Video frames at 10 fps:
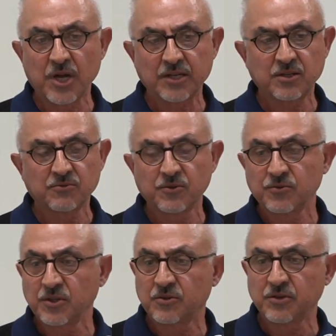
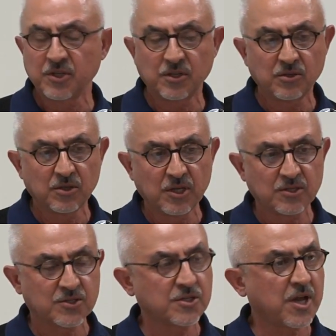1953,
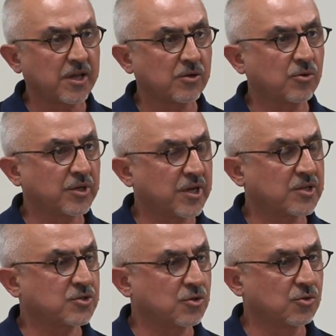the CIA
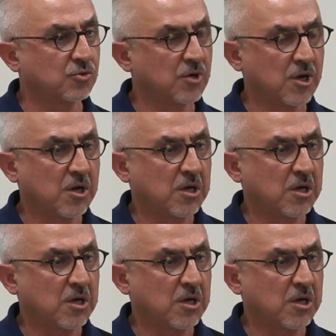organized coup,